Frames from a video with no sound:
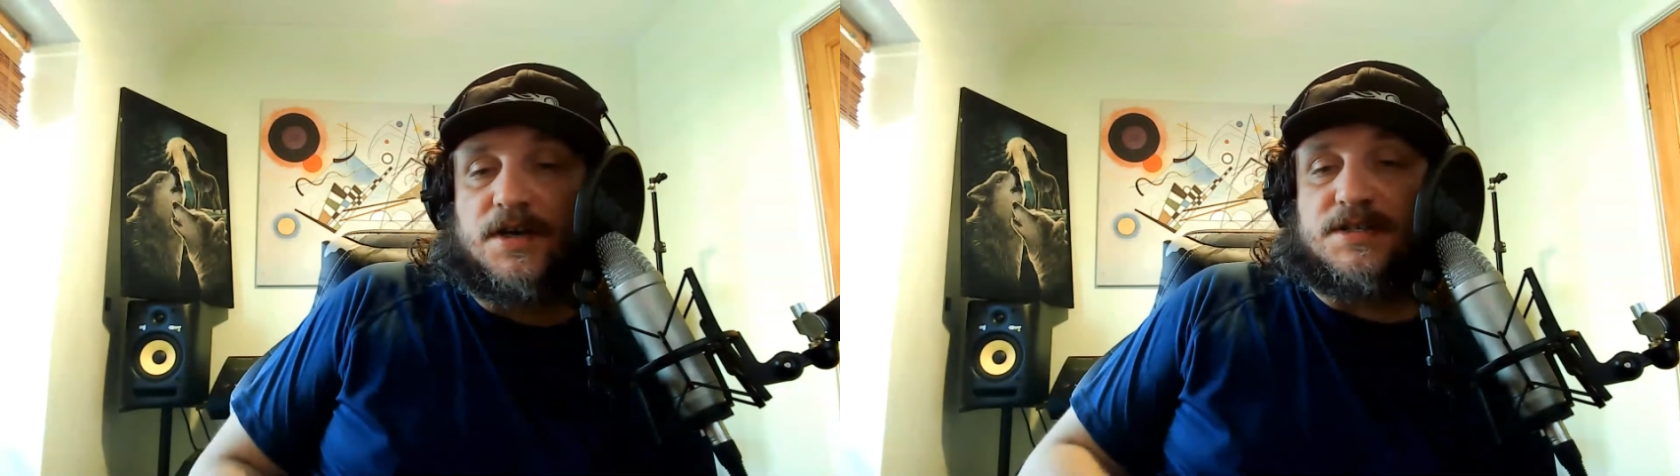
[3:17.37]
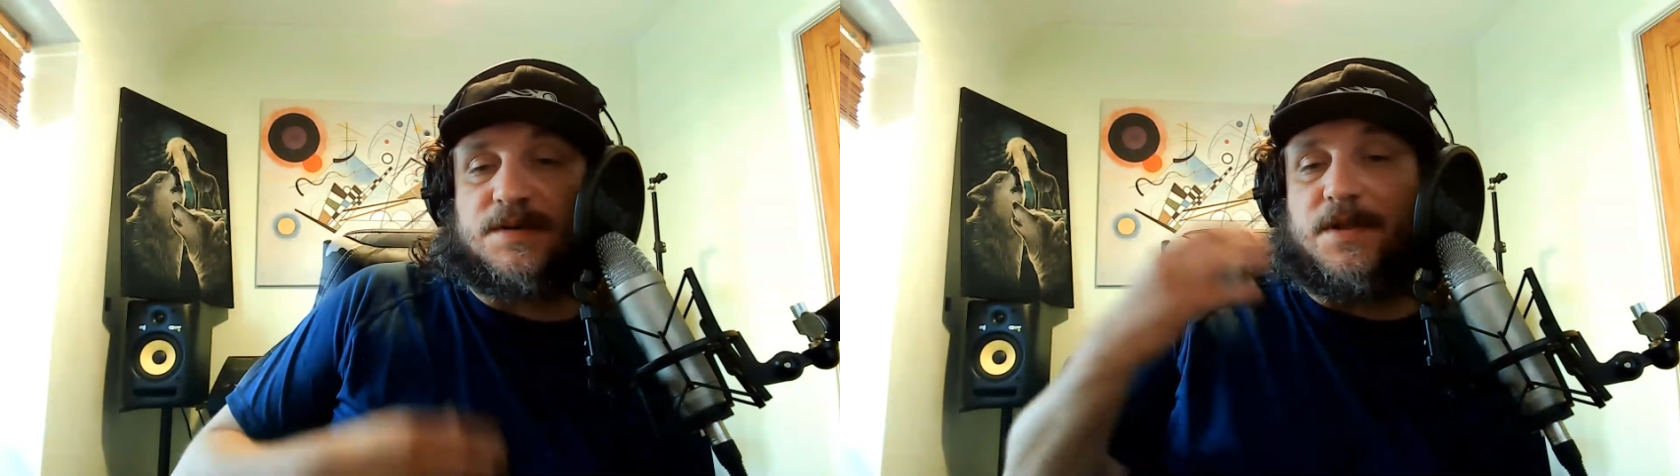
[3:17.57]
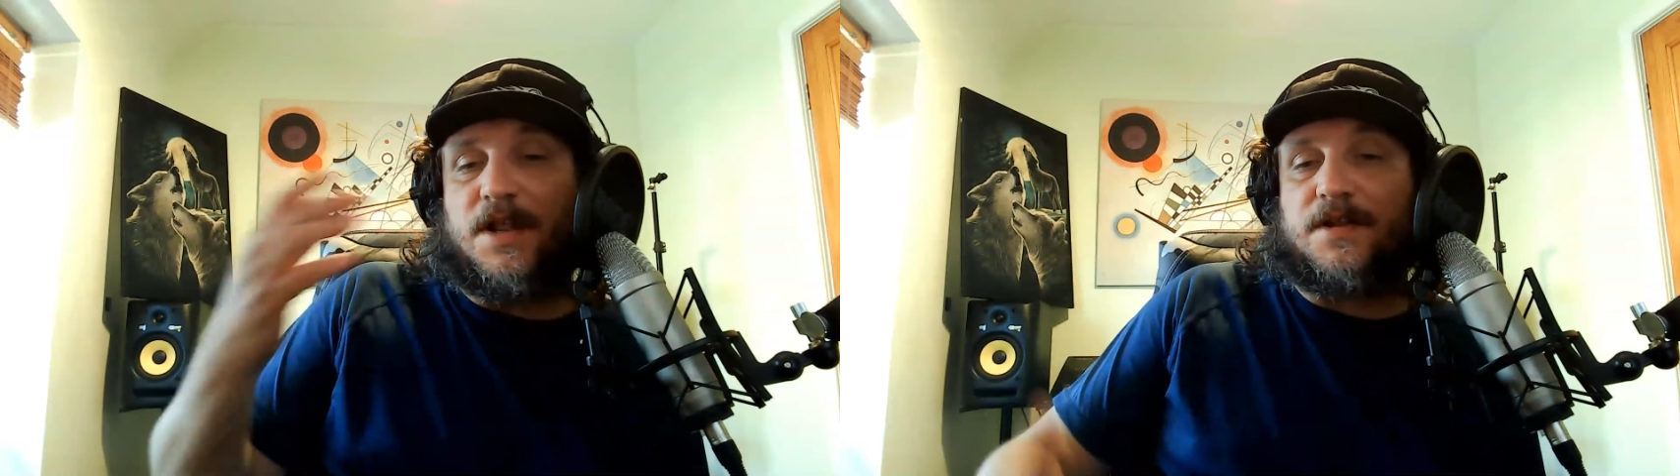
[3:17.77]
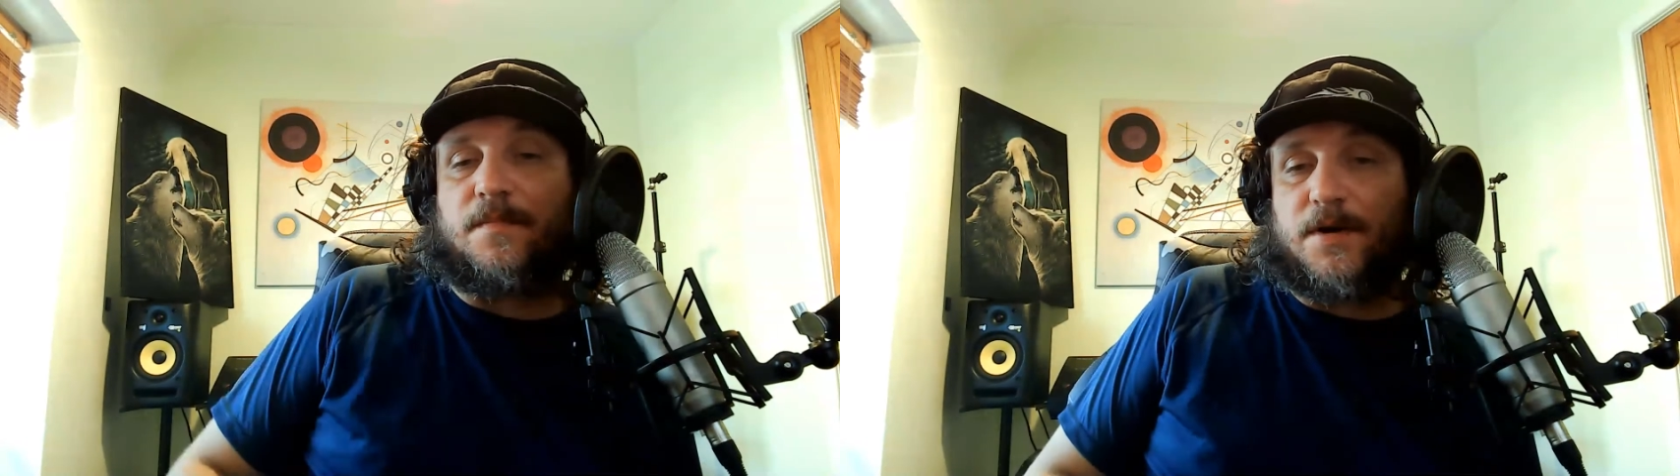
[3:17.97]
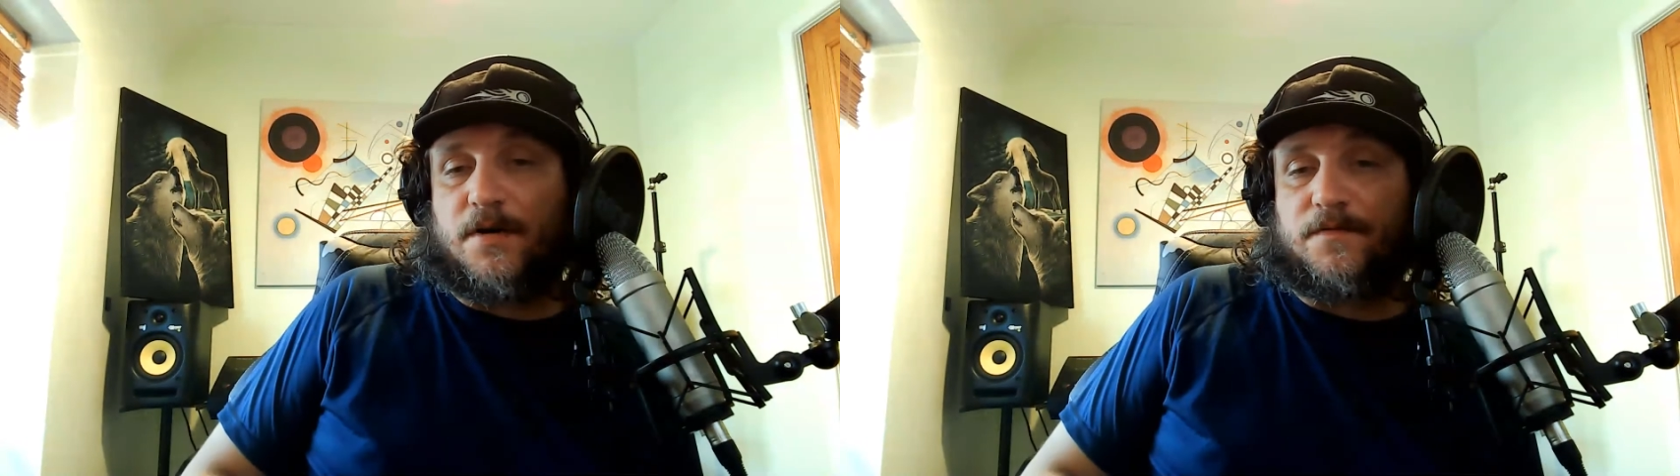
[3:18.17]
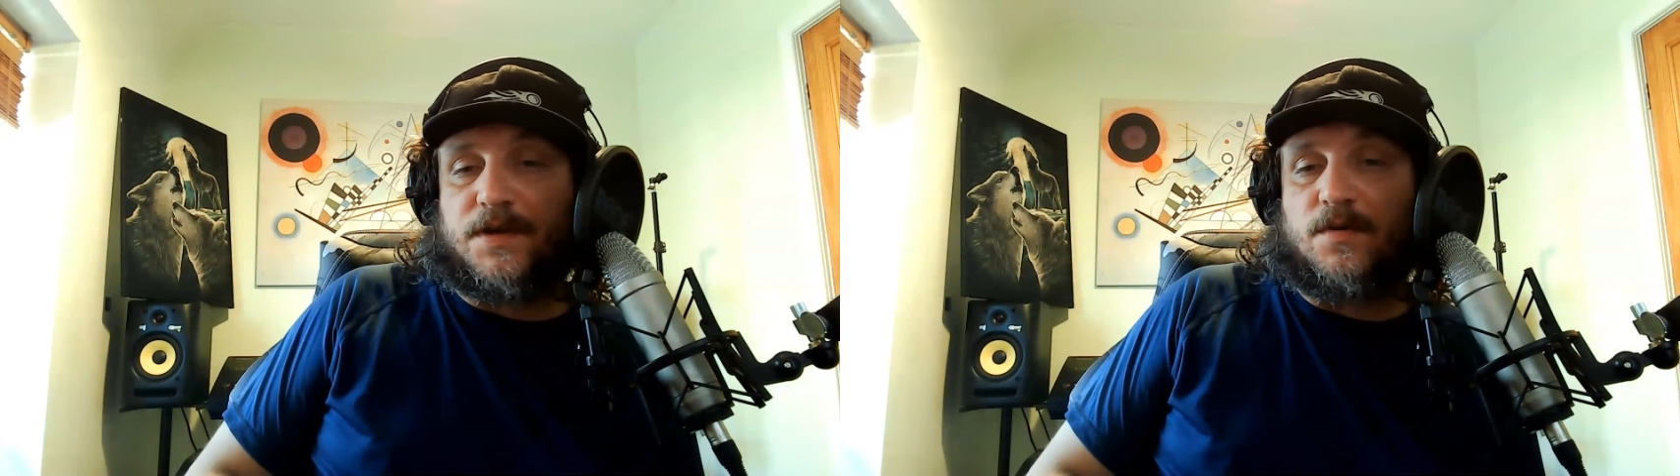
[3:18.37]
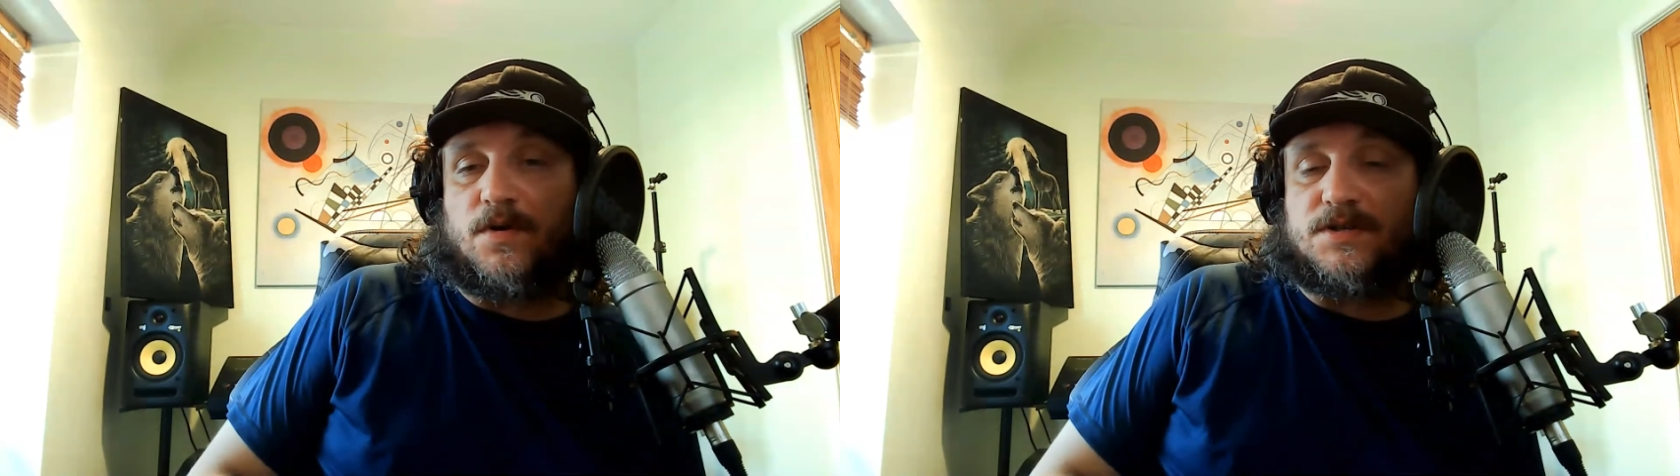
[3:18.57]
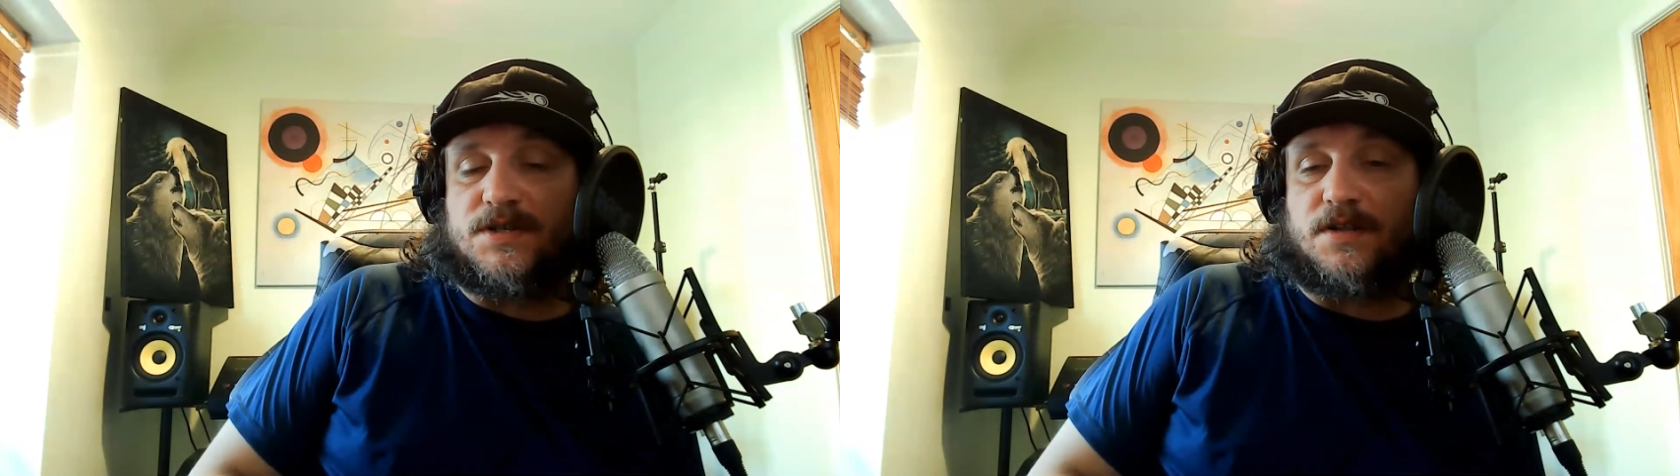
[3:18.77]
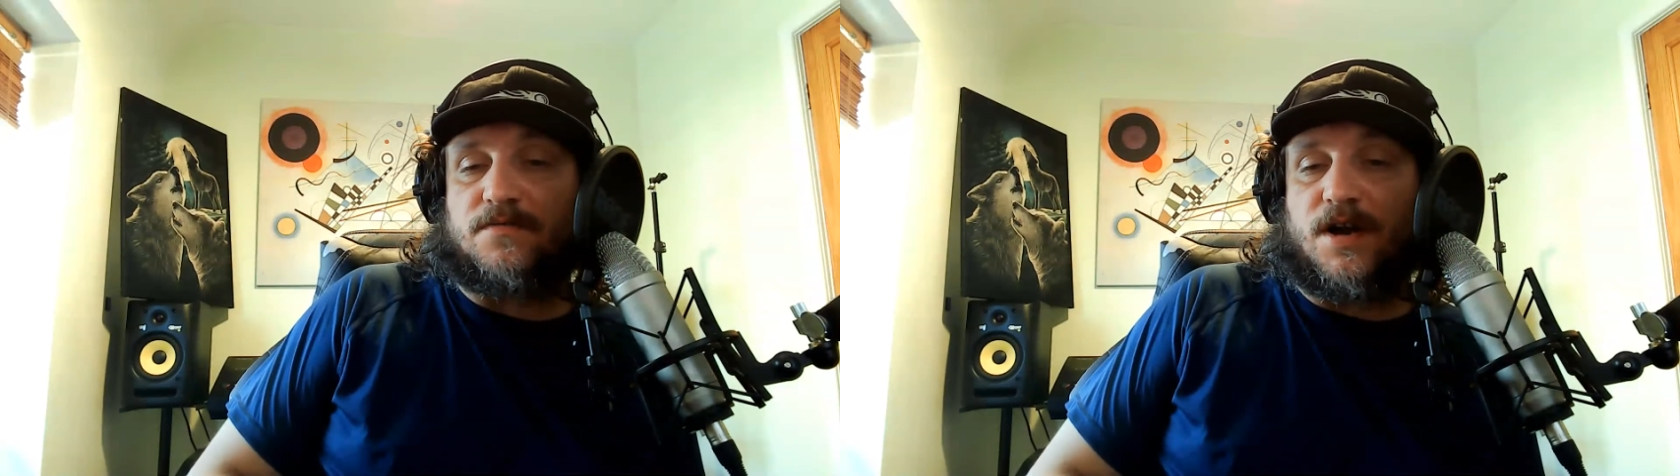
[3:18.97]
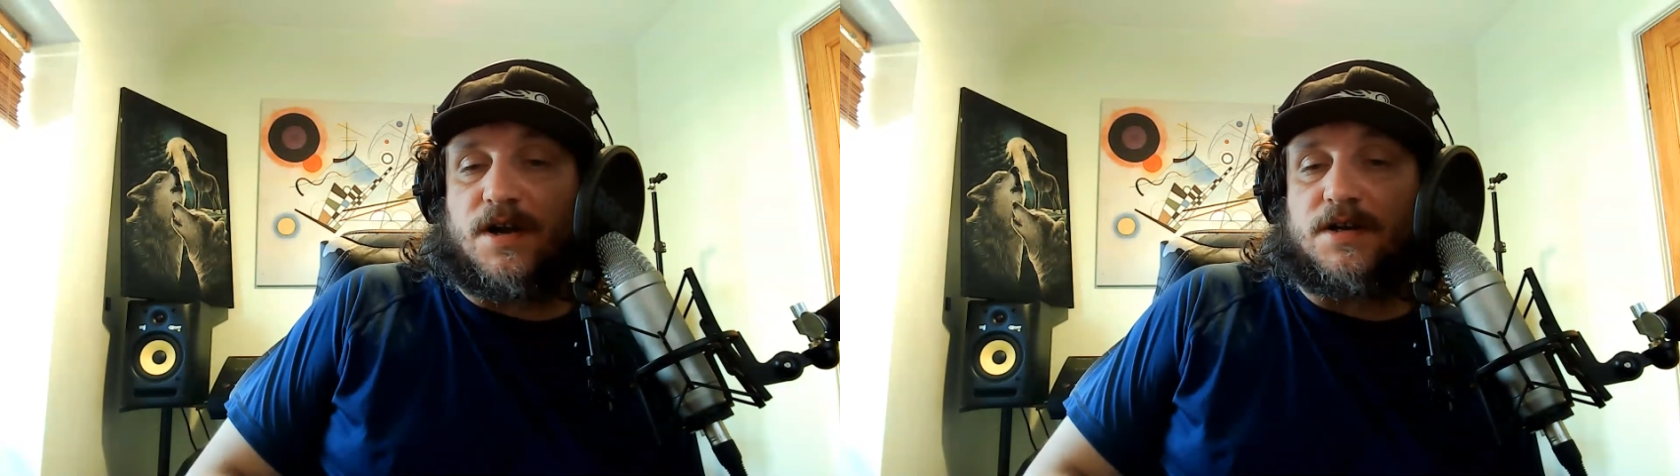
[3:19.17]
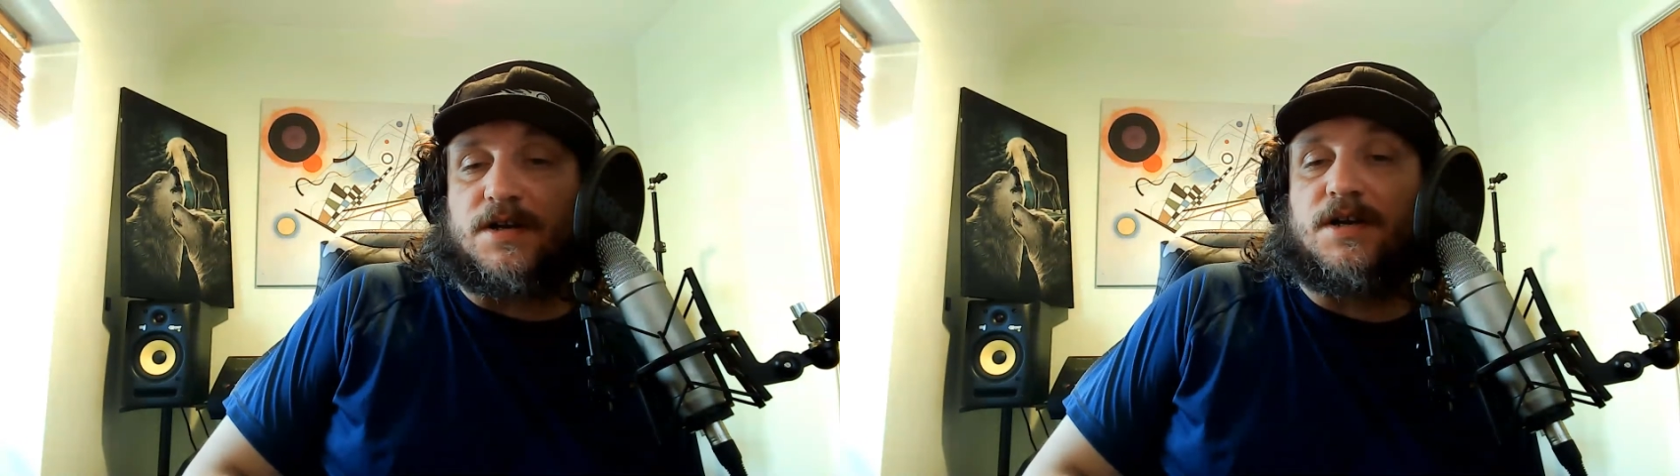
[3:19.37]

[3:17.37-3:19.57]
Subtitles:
similar number of keywords that rank,